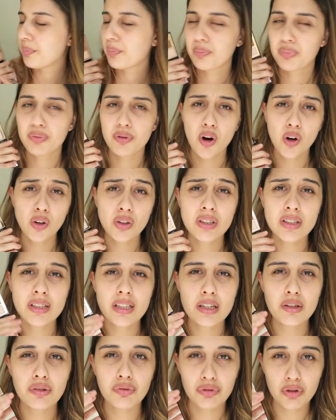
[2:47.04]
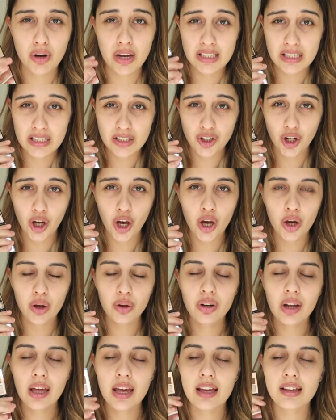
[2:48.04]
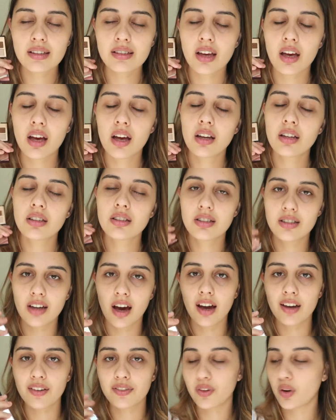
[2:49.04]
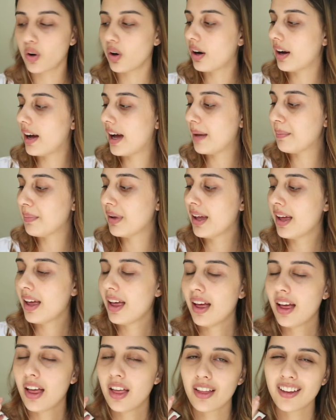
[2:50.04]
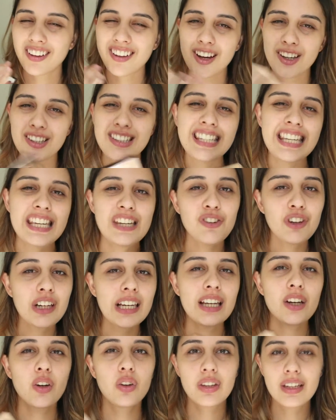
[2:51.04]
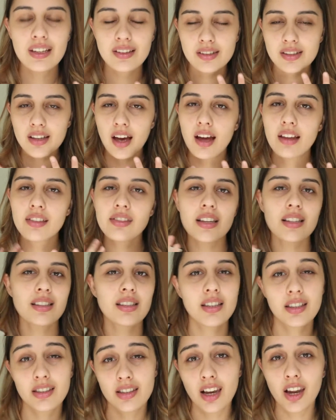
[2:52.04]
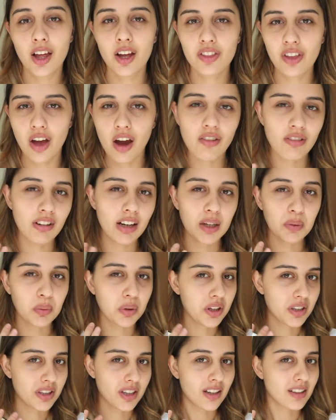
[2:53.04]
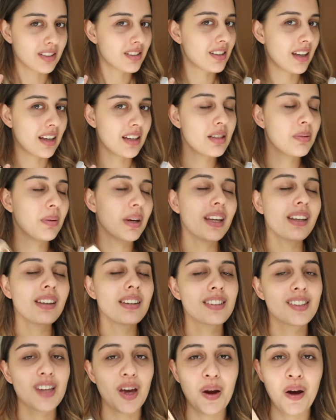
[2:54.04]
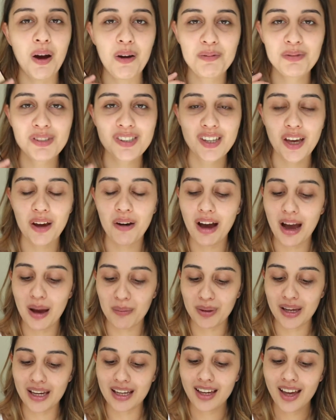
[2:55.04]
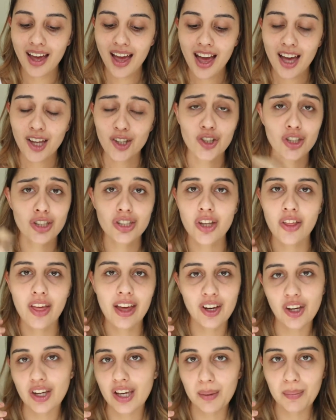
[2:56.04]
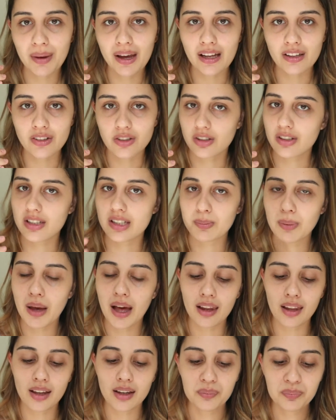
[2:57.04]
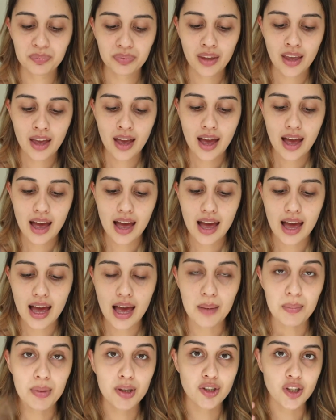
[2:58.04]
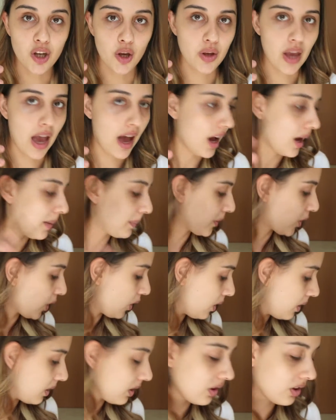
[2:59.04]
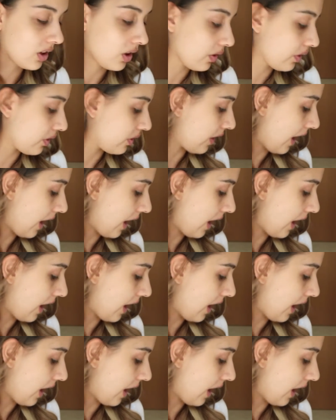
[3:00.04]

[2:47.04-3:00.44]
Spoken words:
bronzy, reddy tone is to die for. Secretly on the inside, this is the look that I really wanted her to say to me, so I'm so happy, just so that I could get my hands on this palette. So yeah, I've got